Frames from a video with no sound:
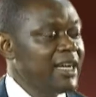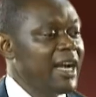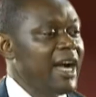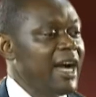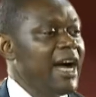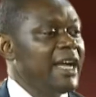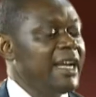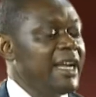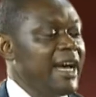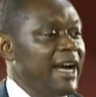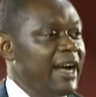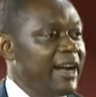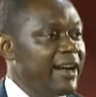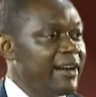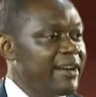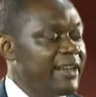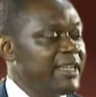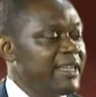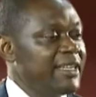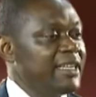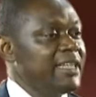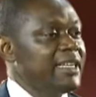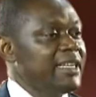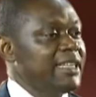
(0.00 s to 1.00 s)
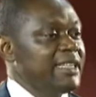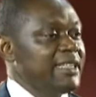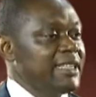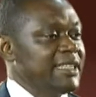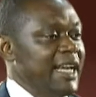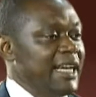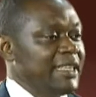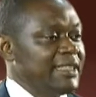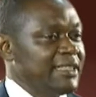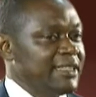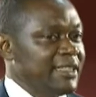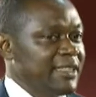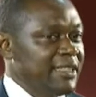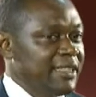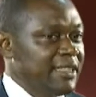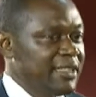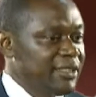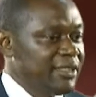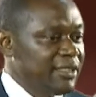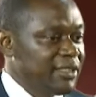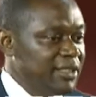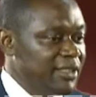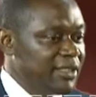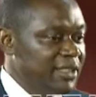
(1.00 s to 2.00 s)
and agree that
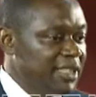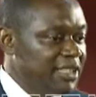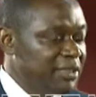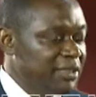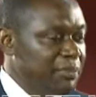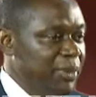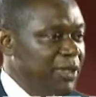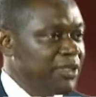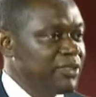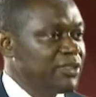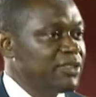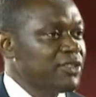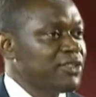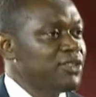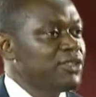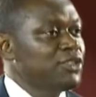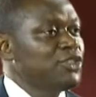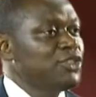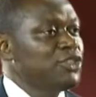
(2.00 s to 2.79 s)
this person